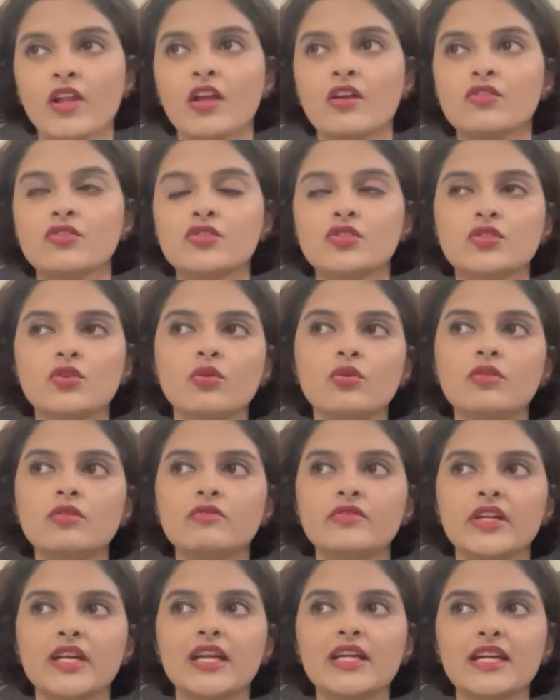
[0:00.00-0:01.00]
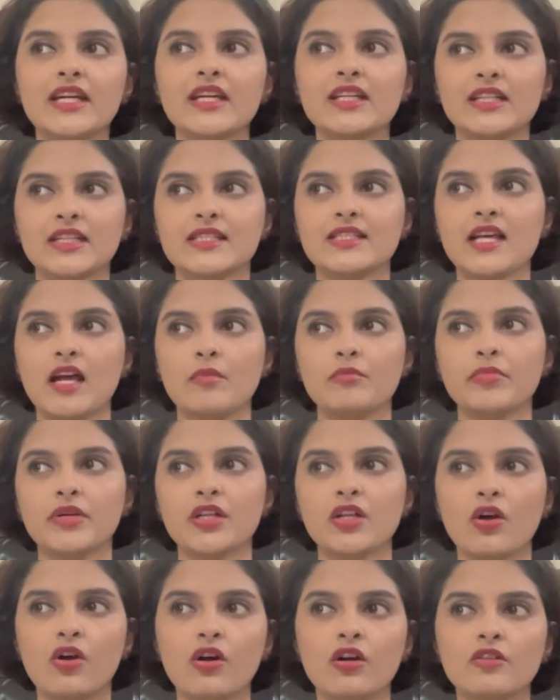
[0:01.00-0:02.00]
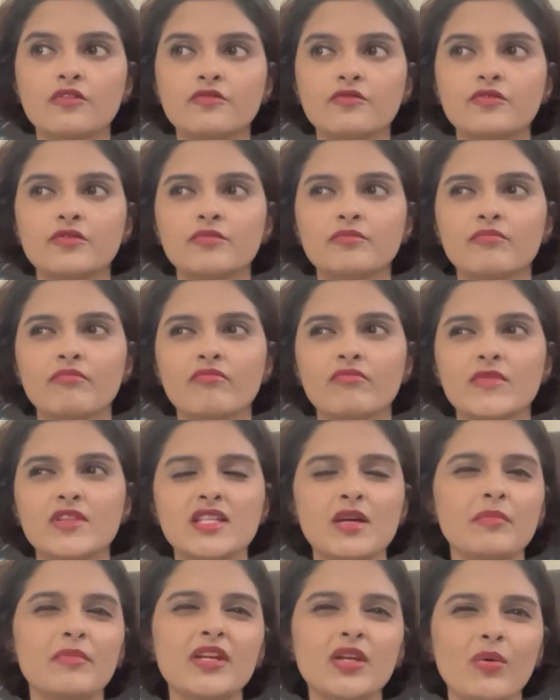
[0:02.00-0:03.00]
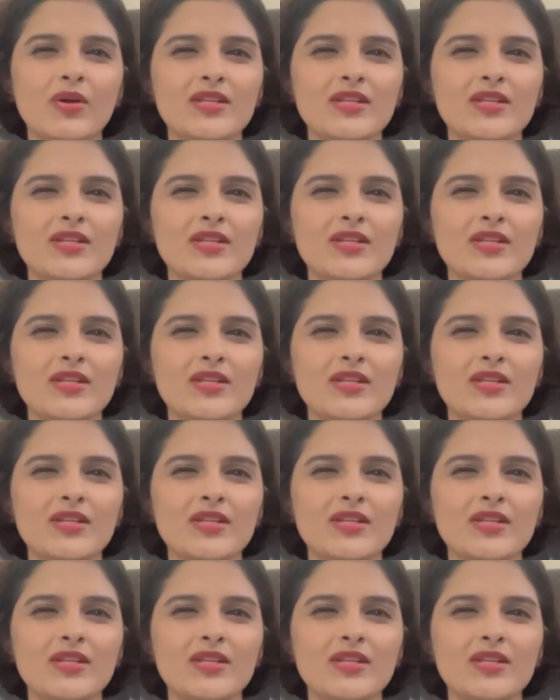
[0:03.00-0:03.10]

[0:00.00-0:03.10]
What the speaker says: So we can take an example of somebody who